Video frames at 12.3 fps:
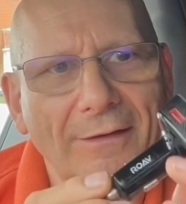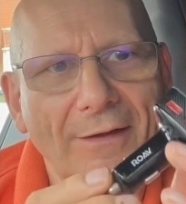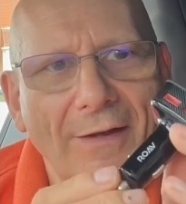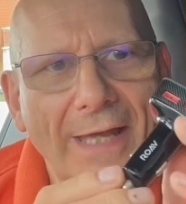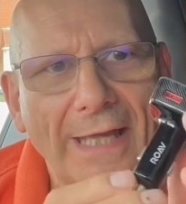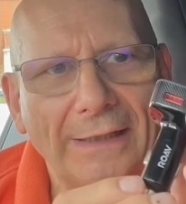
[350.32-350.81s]

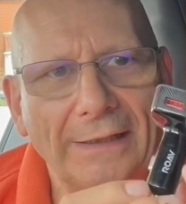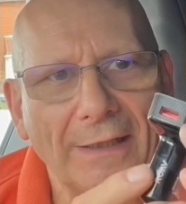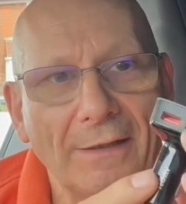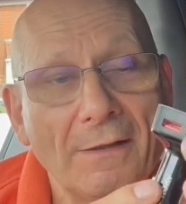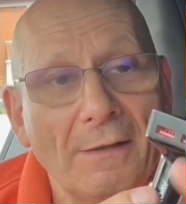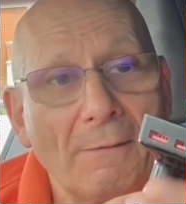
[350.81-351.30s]
I had it.
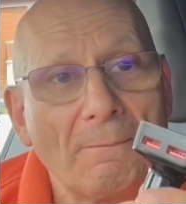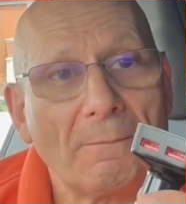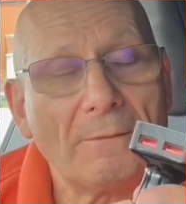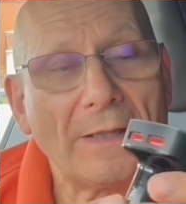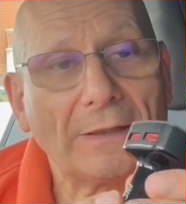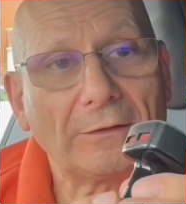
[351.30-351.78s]

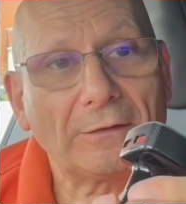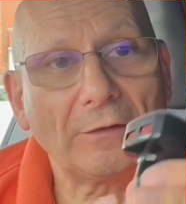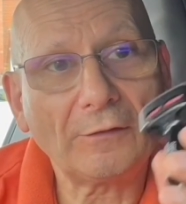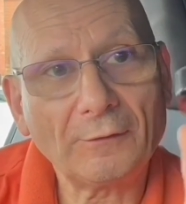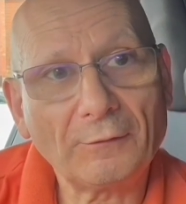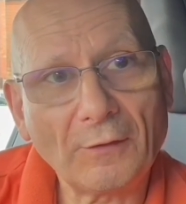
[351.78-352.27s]
Now the
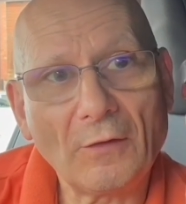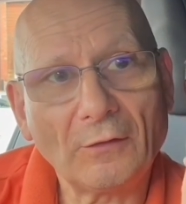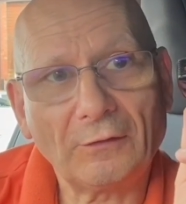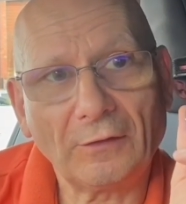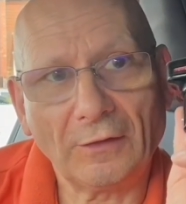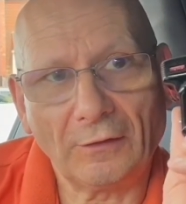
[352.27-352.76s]

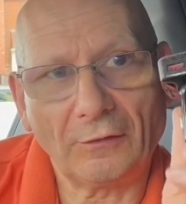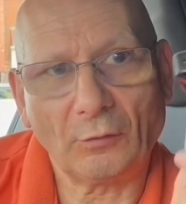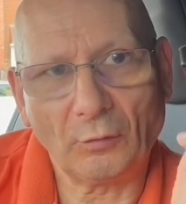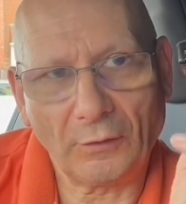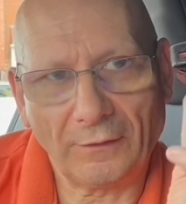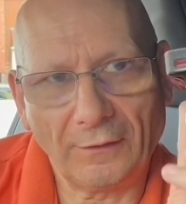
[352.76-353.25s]
disadvantage
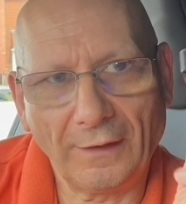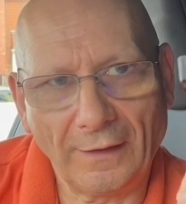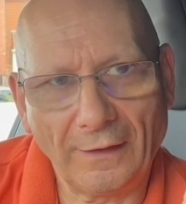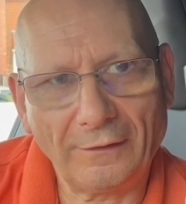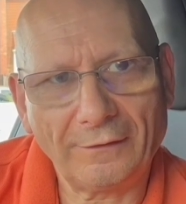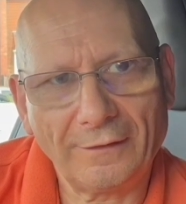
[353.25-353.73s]
with
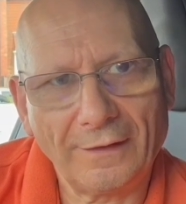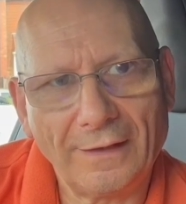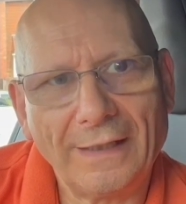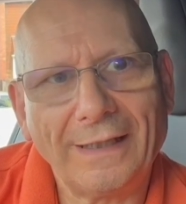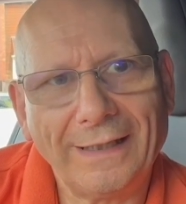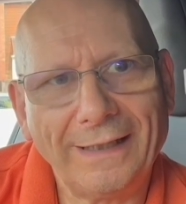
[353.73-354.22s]
this
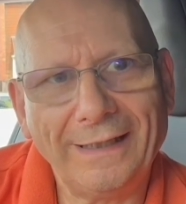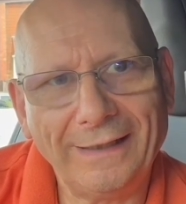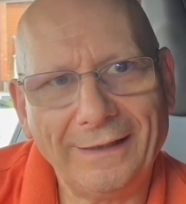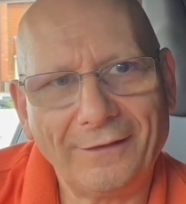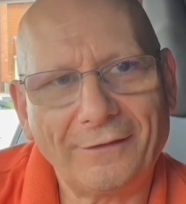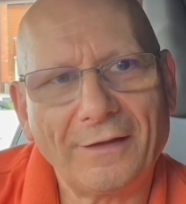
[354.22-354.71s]

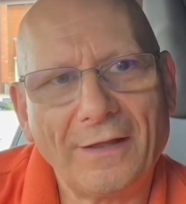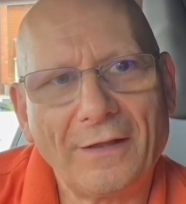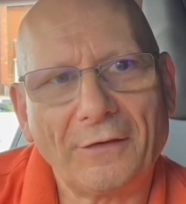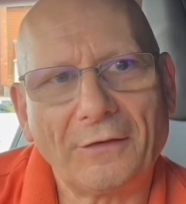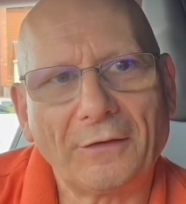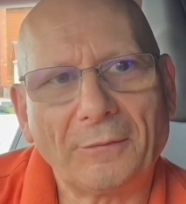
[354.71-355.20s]
is
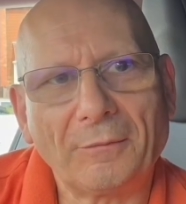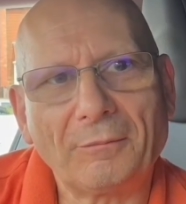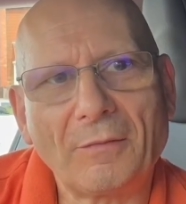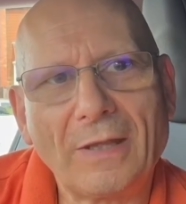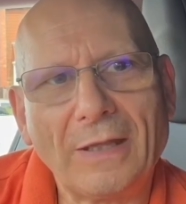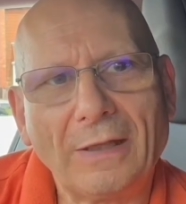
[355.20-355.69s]
that
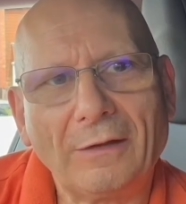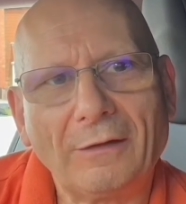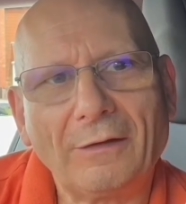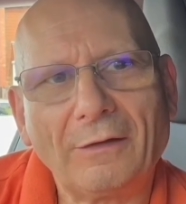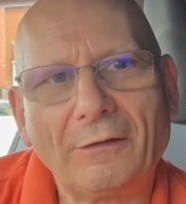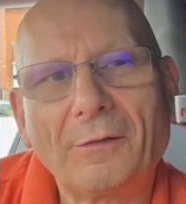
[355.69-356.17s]

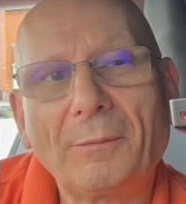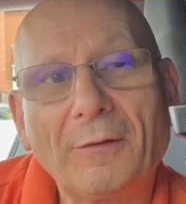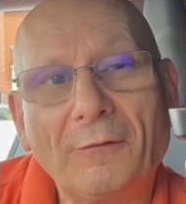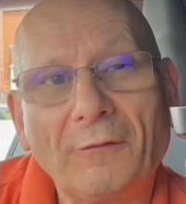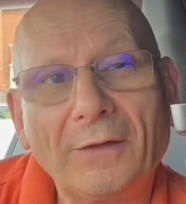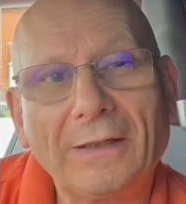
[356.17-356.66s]
it's a bit
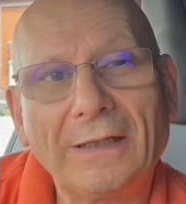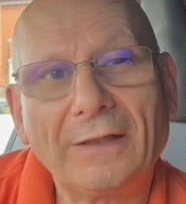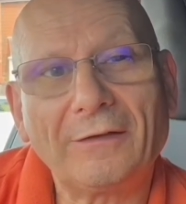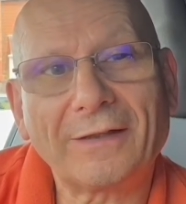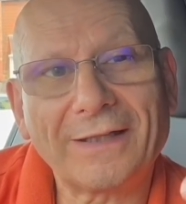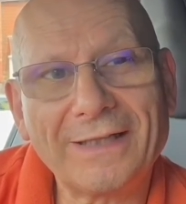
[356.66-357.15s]
fiddly
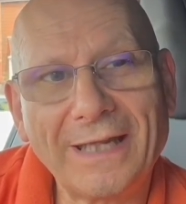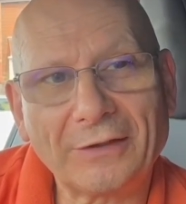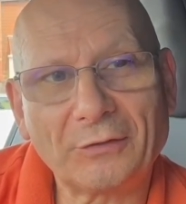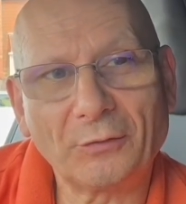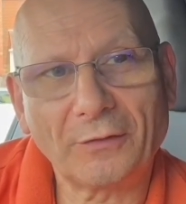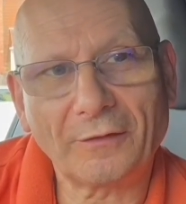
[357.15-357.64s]
to
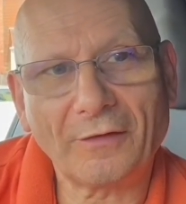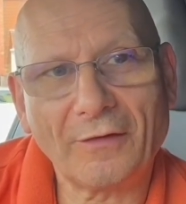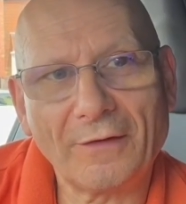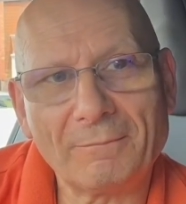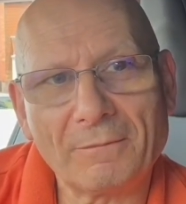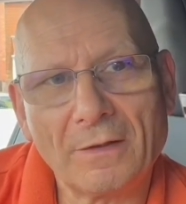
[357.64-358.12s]
connect all the
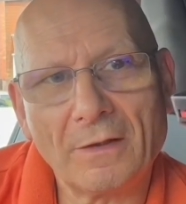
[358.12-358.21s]
time.